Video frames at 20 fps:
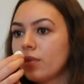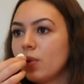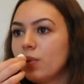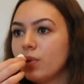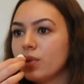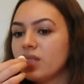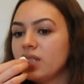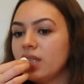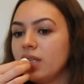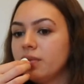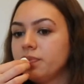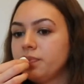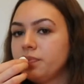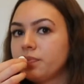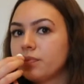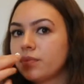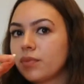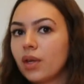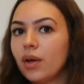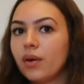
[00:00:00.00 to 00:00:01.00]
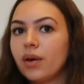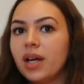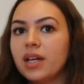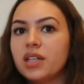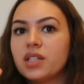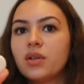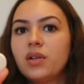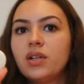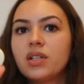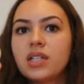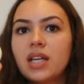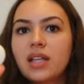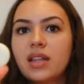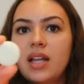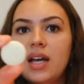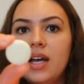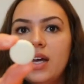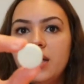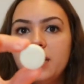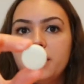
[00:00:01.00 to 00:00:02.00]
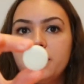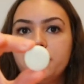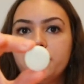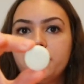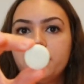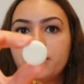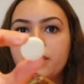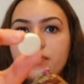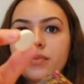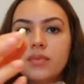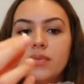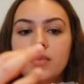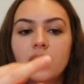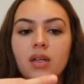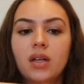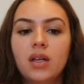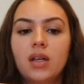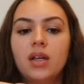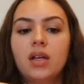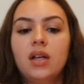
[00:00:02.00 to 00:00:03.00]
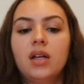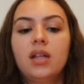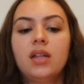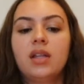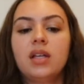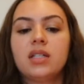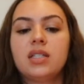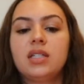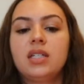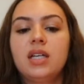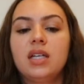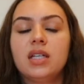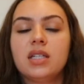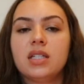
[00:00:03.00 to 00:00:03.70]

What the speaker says: We'll see. Okay, so it looks like that. That's the